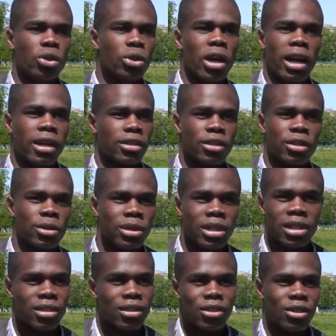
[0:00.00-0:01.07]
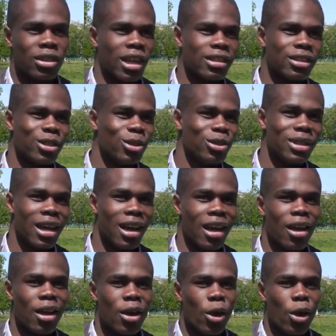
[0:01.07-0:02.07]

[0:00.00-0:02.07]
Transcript: you know how to do this? Do you know how to do that?